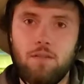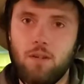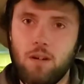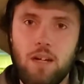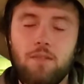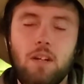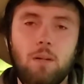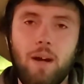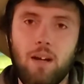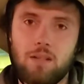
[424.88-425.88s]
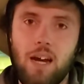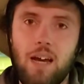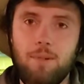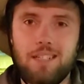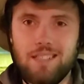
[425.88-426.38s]
for an infinite amount of
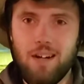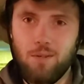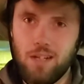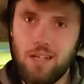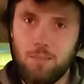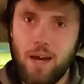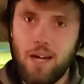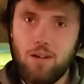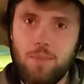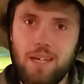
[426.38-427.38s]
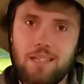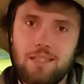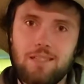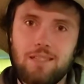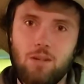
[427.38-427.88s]
time, and it's not really going to matter because
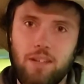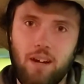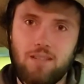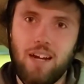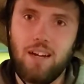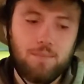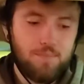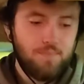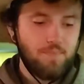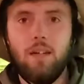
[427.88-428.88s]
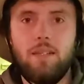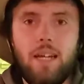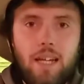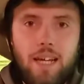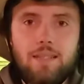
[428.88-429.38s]
it's sealed airtight.
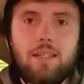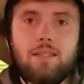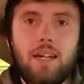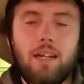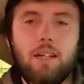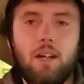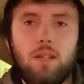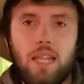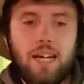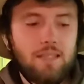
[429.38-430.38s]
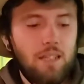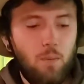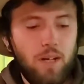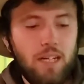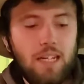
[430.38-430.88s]
Now, like I said a second ago, the last thing that
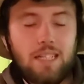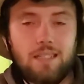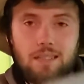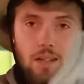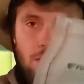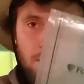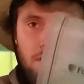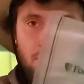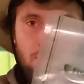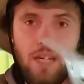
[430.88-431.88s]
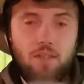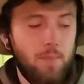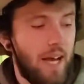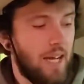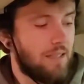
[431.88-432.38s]
we're going to need to seal up these Foodsaver
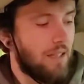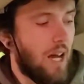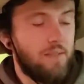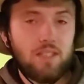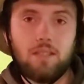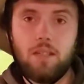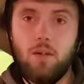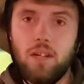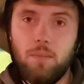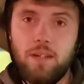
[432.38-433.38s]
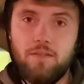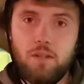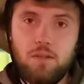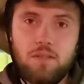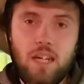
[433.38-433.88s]
bags is obviously going to be a
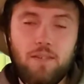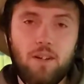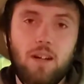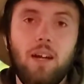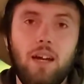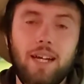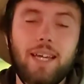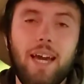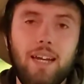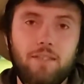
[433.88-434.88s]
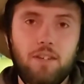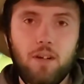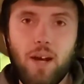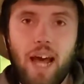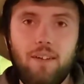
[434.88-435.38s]
Foodsaver. Again, if you
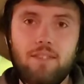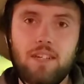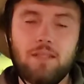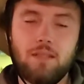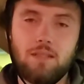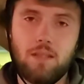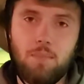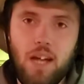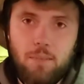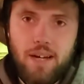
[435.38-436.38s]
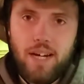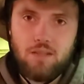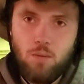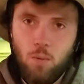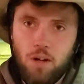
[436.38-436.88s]
don't have this, Ziploc
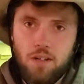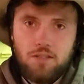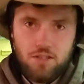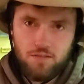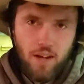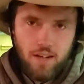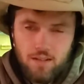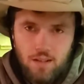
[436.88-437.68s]
bags will work just fine.